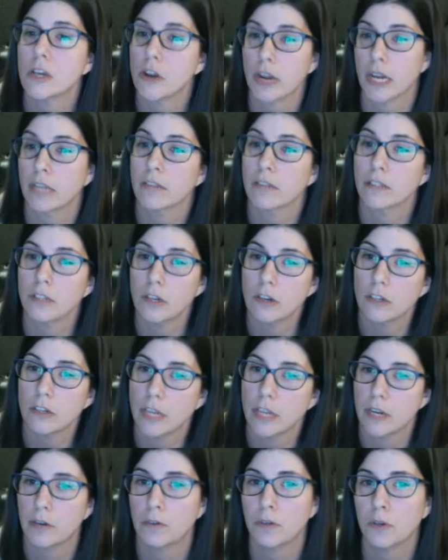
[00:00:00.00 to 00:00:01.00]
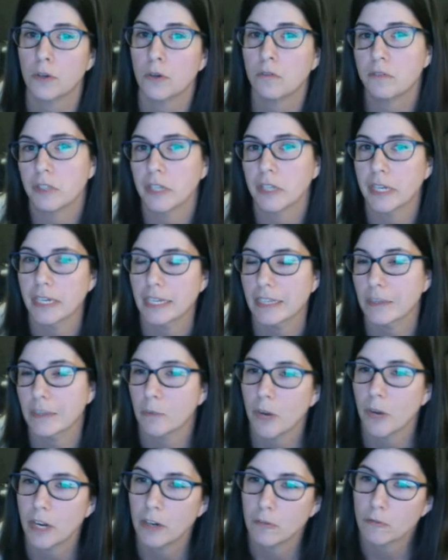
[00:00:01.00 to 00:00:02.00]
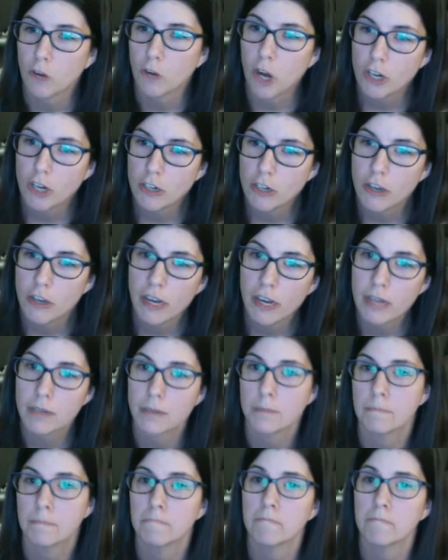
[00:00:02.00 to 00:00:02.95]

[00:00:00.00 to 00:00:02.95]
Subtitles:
answers. I don't know if you're getting them right or wrong or not.